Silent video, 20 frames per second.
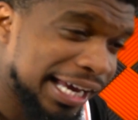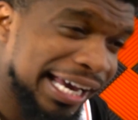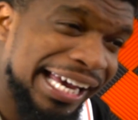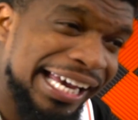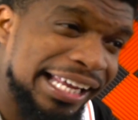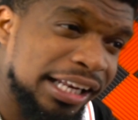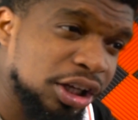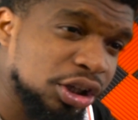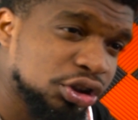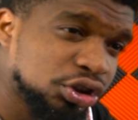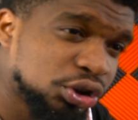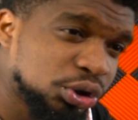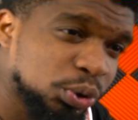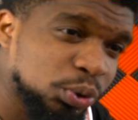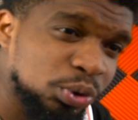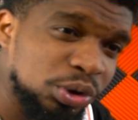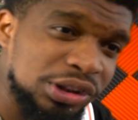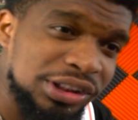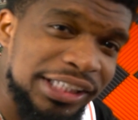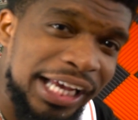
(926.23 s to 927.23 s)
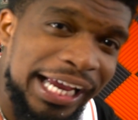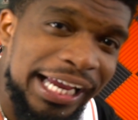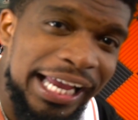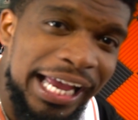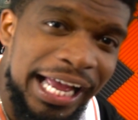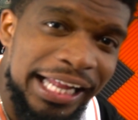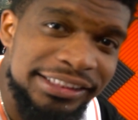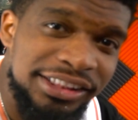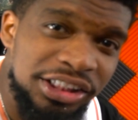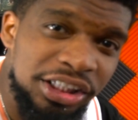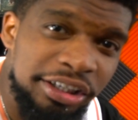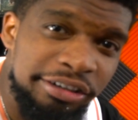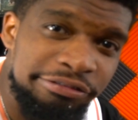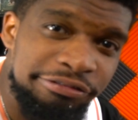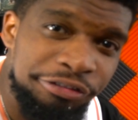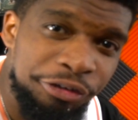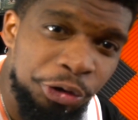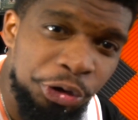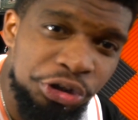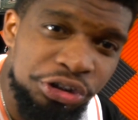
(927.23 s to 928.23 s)
And as soon as I got to the
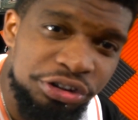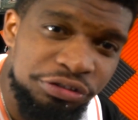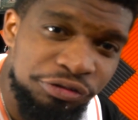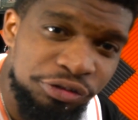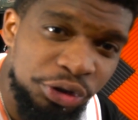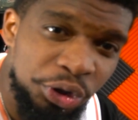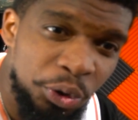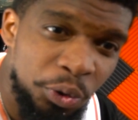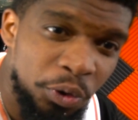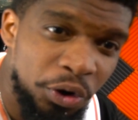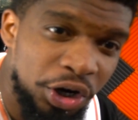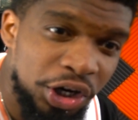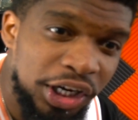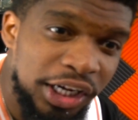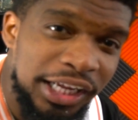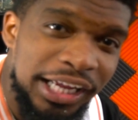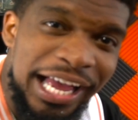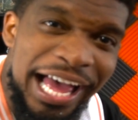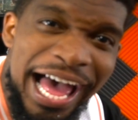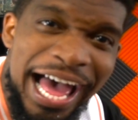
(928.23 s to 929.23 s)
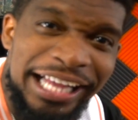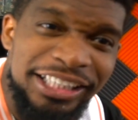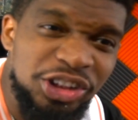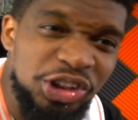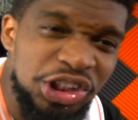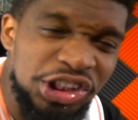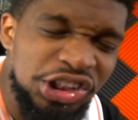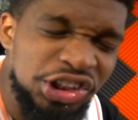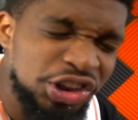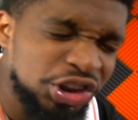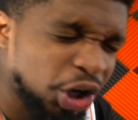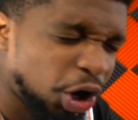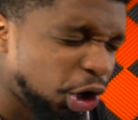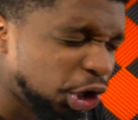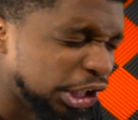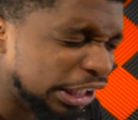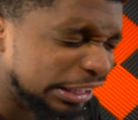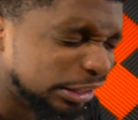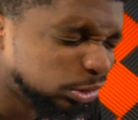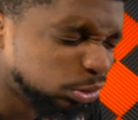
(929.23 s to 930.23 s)
1st floor, I just
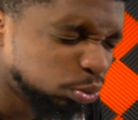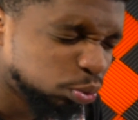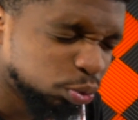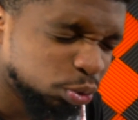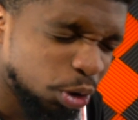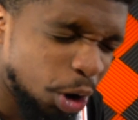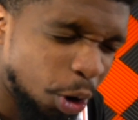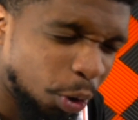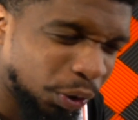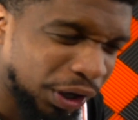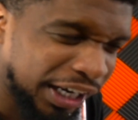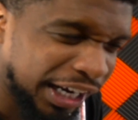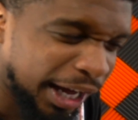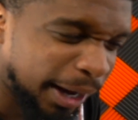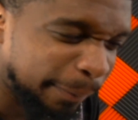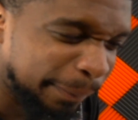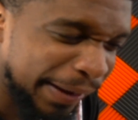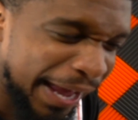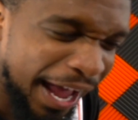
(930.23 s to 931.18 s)
started throwing up